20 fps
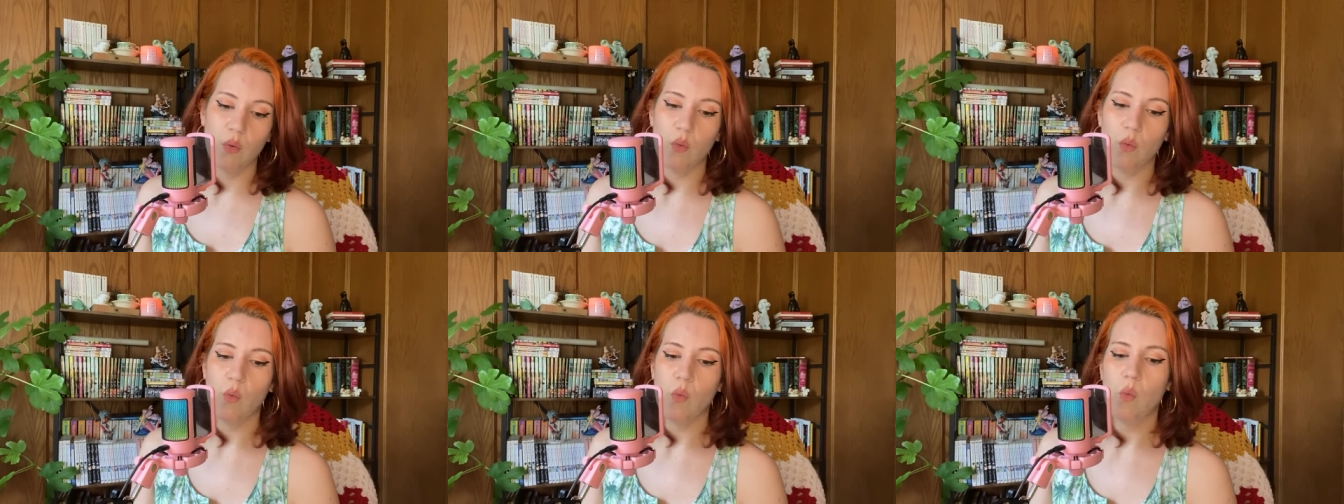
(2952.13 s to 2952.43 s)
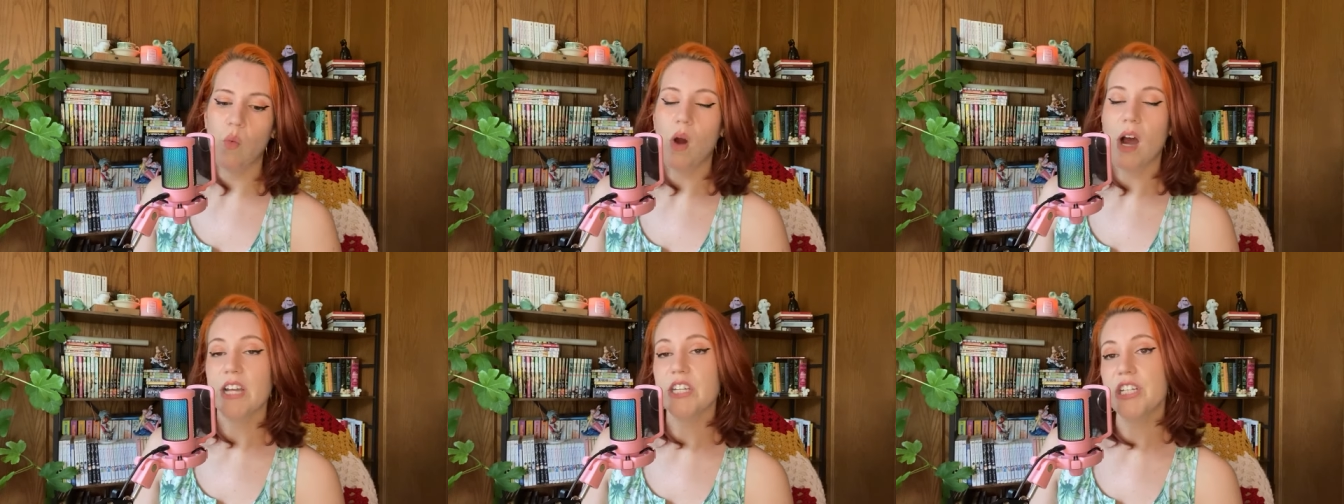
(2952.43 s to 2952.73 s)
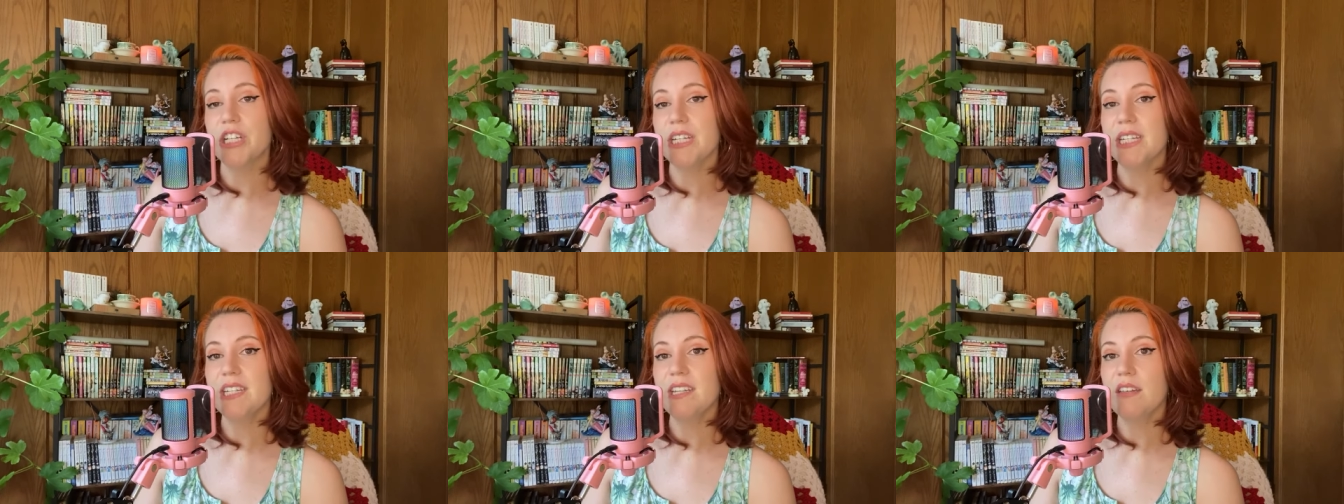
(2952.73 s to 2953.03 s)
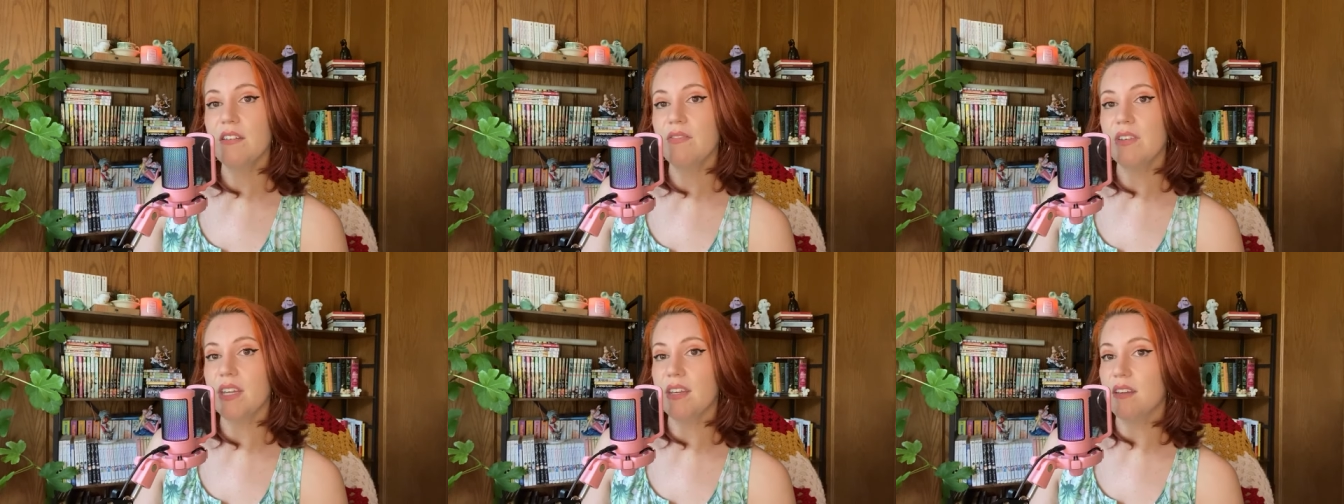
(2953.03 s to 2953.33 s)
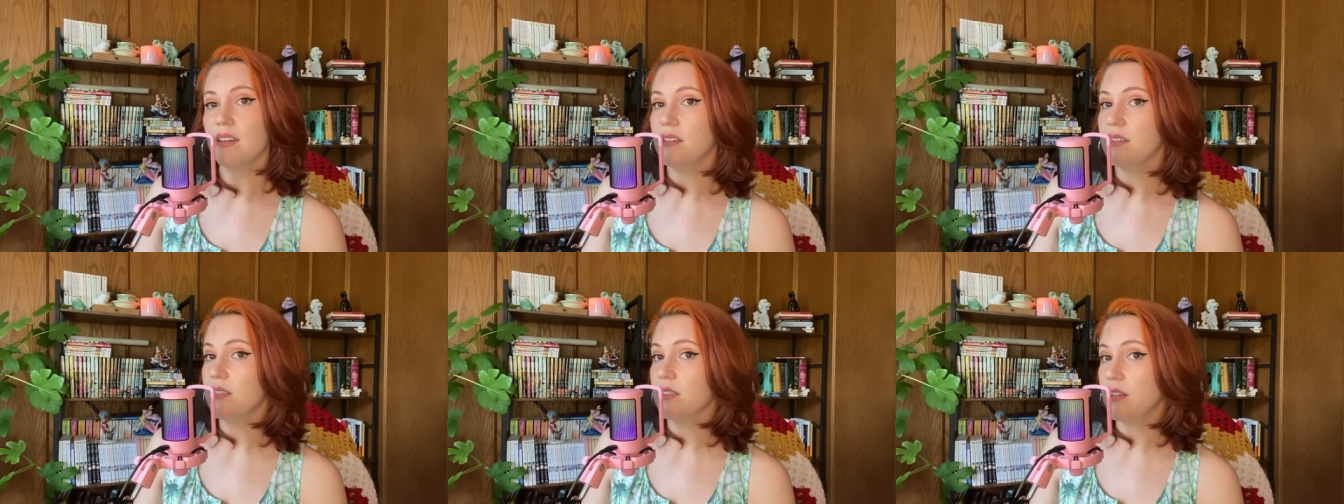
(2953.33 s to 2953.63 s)
watching T
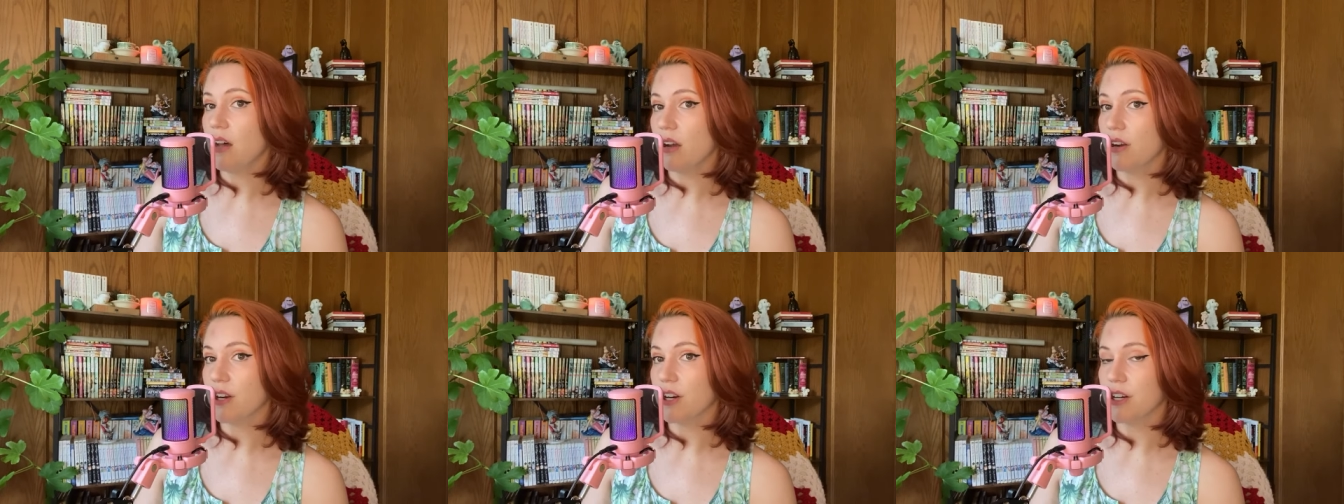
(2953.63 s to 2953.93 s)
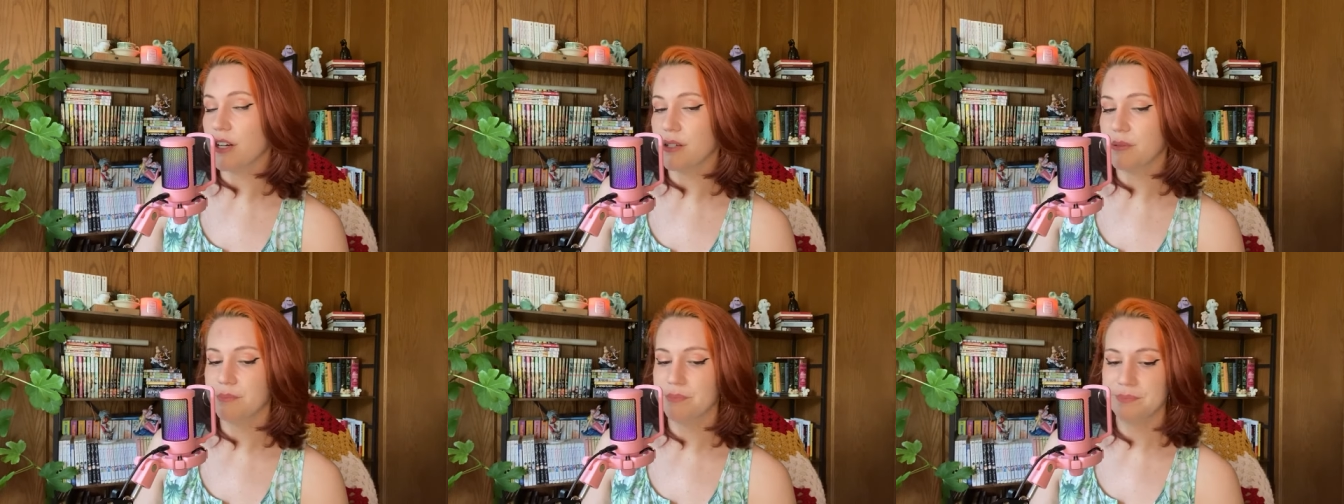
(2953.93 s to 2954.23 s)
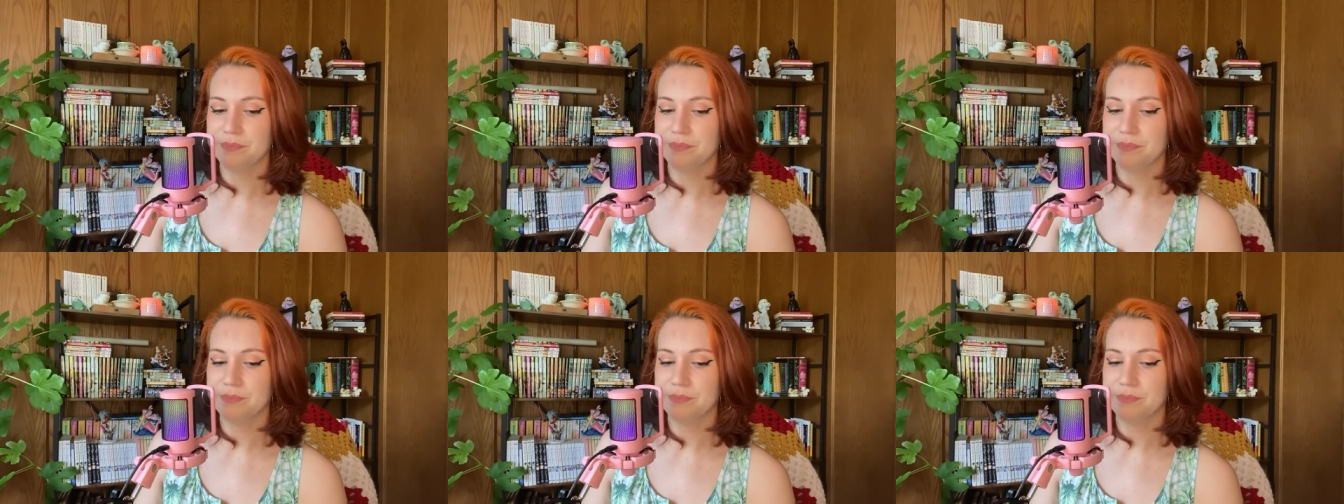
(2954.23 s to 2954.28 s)
V, and soccer.